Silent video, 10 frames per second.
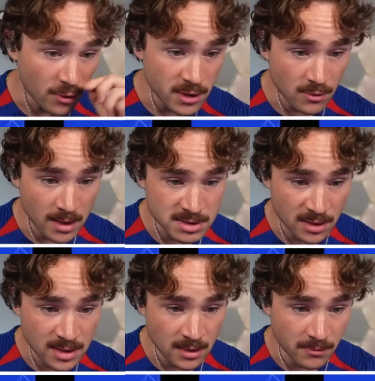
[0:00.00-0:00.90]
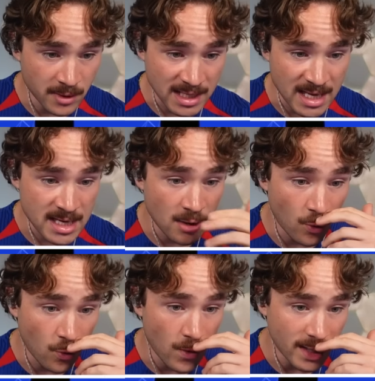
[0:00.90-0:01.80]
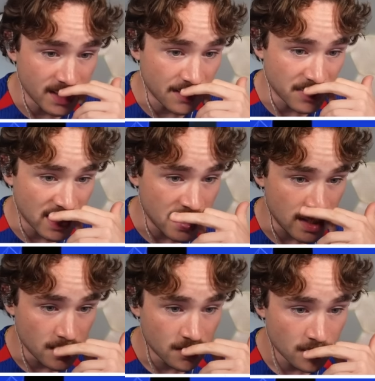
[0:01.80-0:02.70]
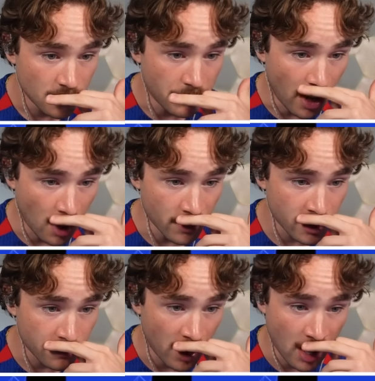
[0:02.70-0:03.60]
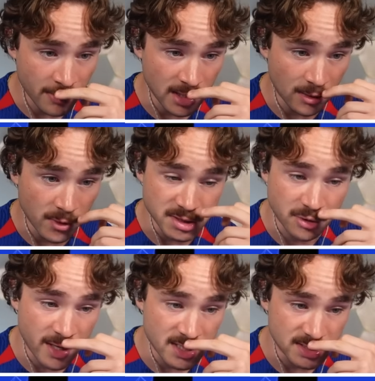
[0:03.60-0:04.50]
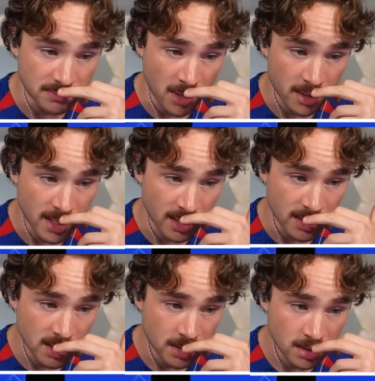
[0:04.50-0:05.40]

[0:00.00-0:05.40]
you. Is there any McKinney? Oh, I need the McKinney. Palmer. Palmer getting one is crazy. Martinelli.